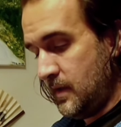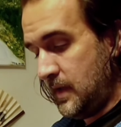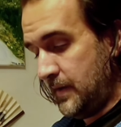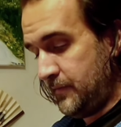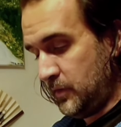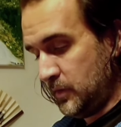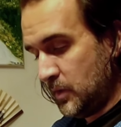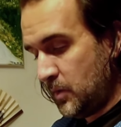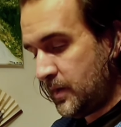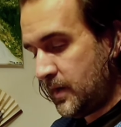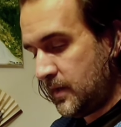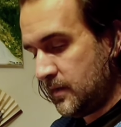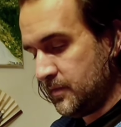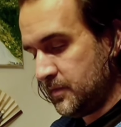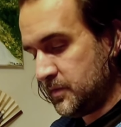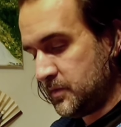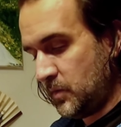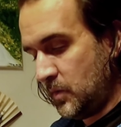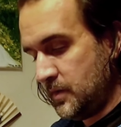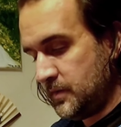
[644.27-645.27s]
Have you
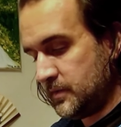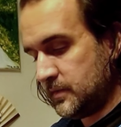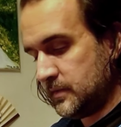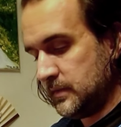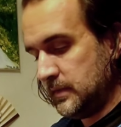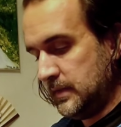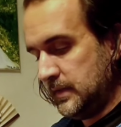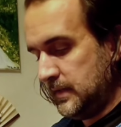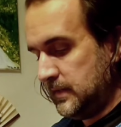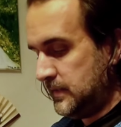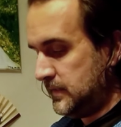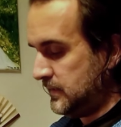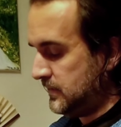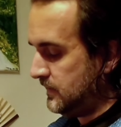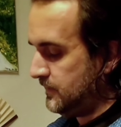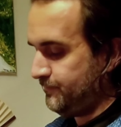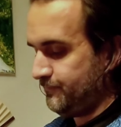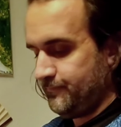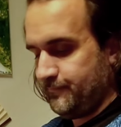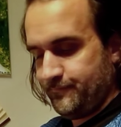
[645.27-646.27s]
located the source?
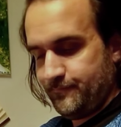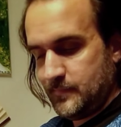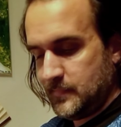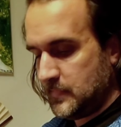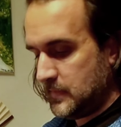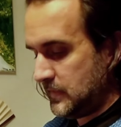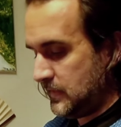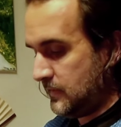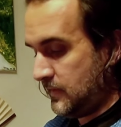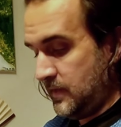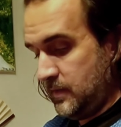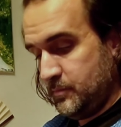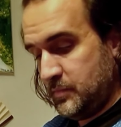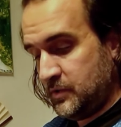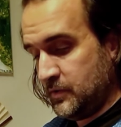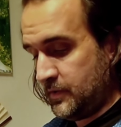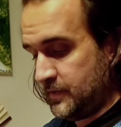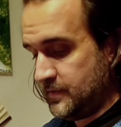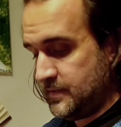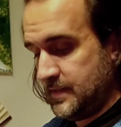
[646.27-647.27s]
Kim
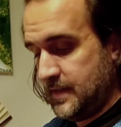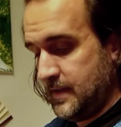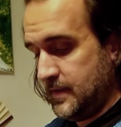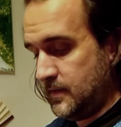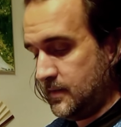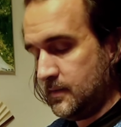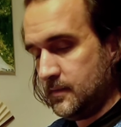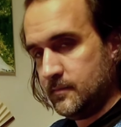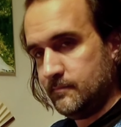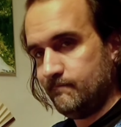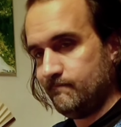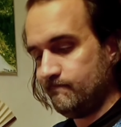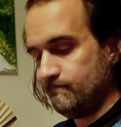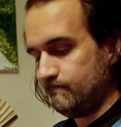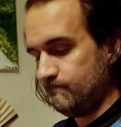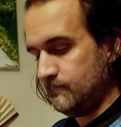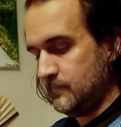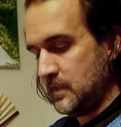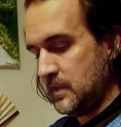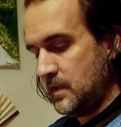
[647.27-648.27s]
shook his head.
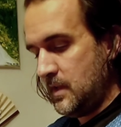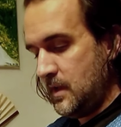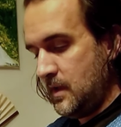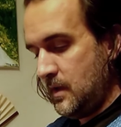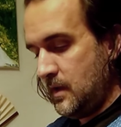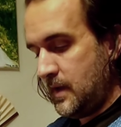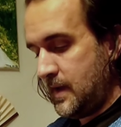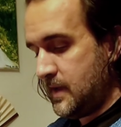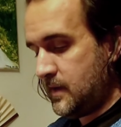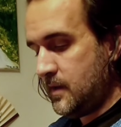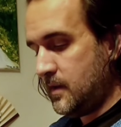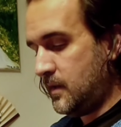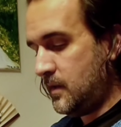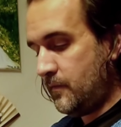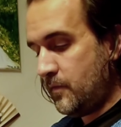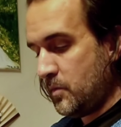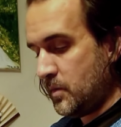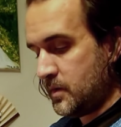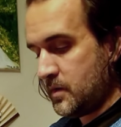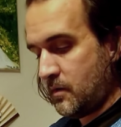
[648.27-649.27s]
I can
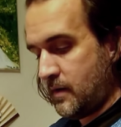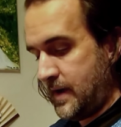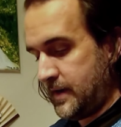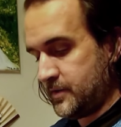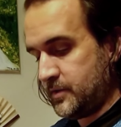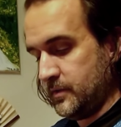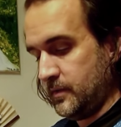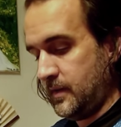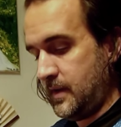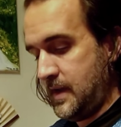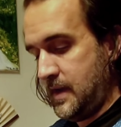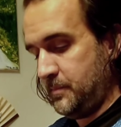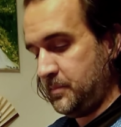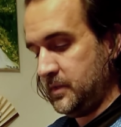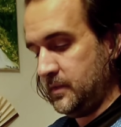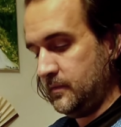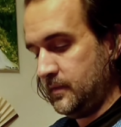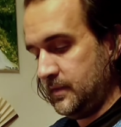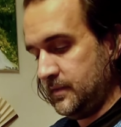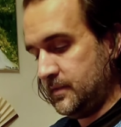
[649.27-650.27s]
give you a direction,
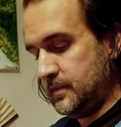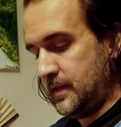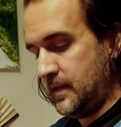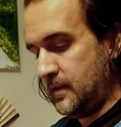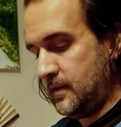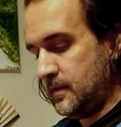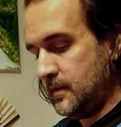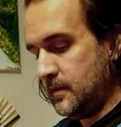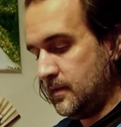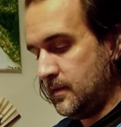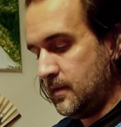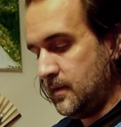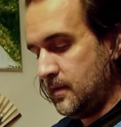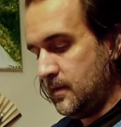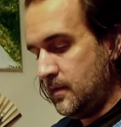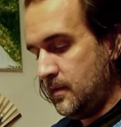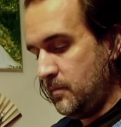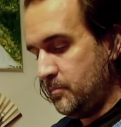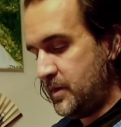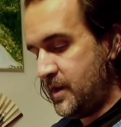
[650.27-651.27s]
Captain, he said,
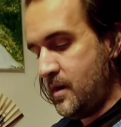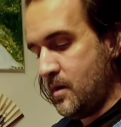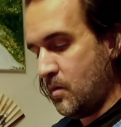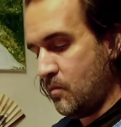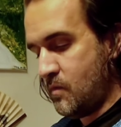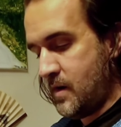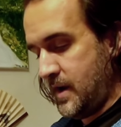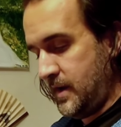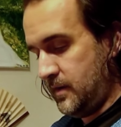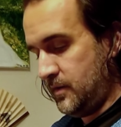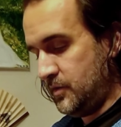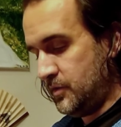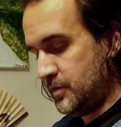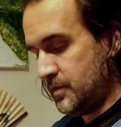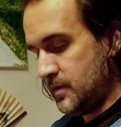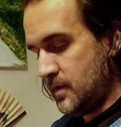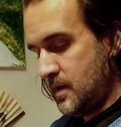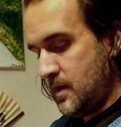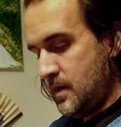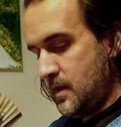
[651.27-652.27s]
but no
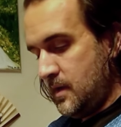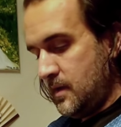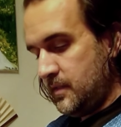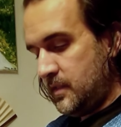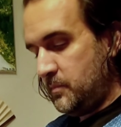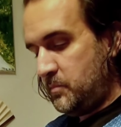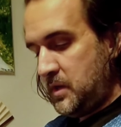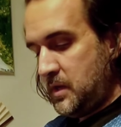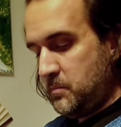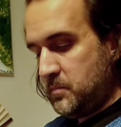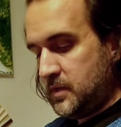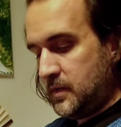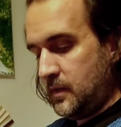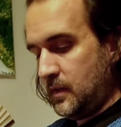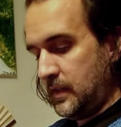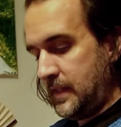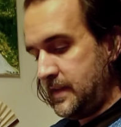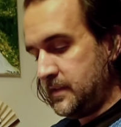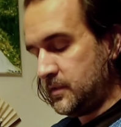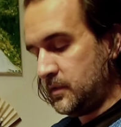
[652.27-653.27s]
range. The beam
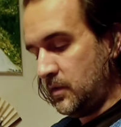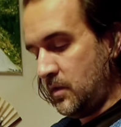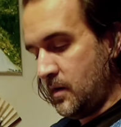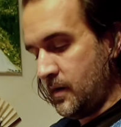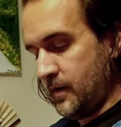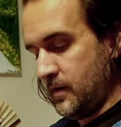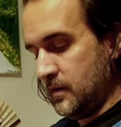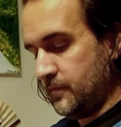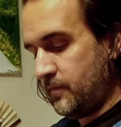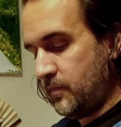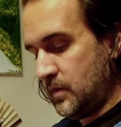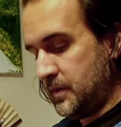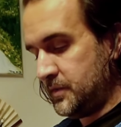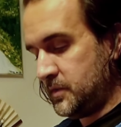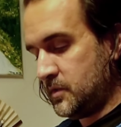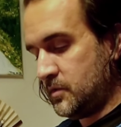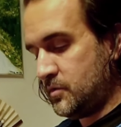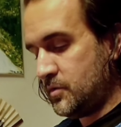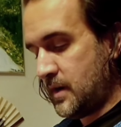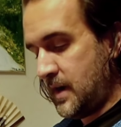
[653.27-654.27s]
didn't last long enough for
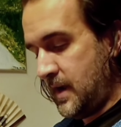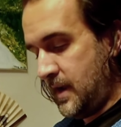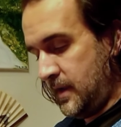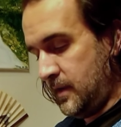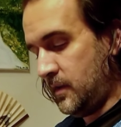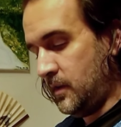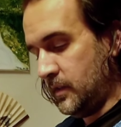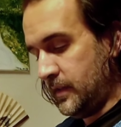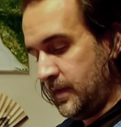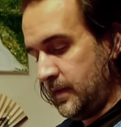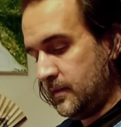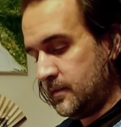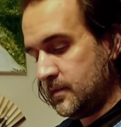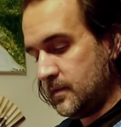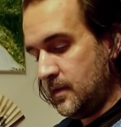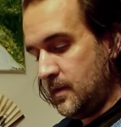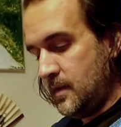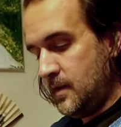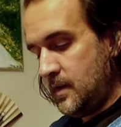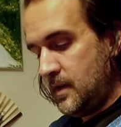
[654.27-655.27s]
us to triangulate,
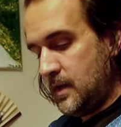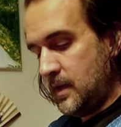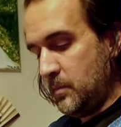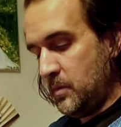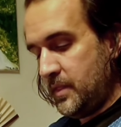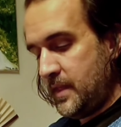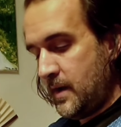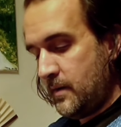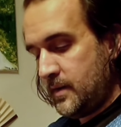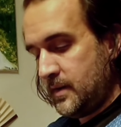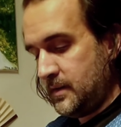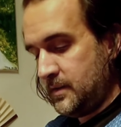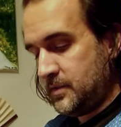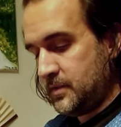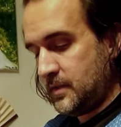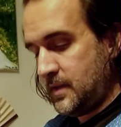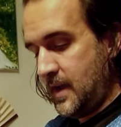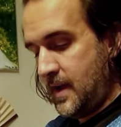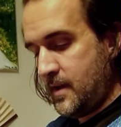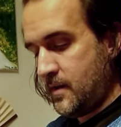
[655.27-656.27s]
and without any
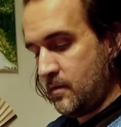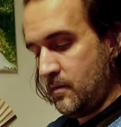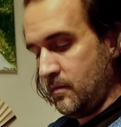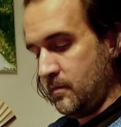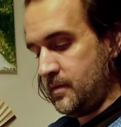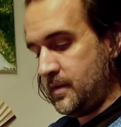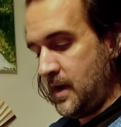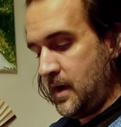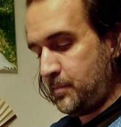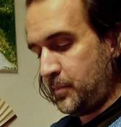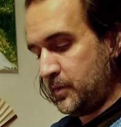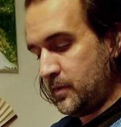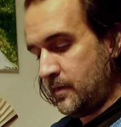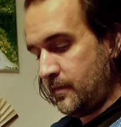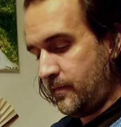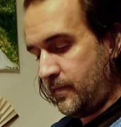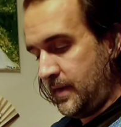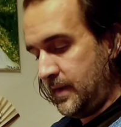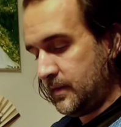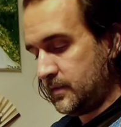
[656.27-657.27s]
scatter or
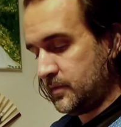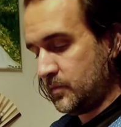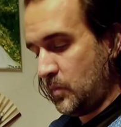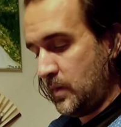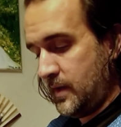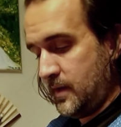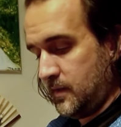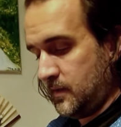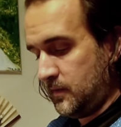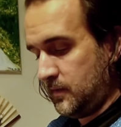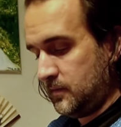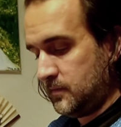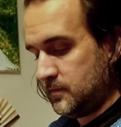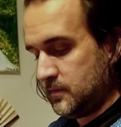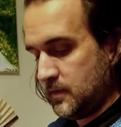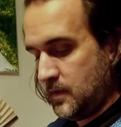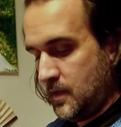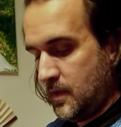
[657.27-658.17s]
Doppler effects, well,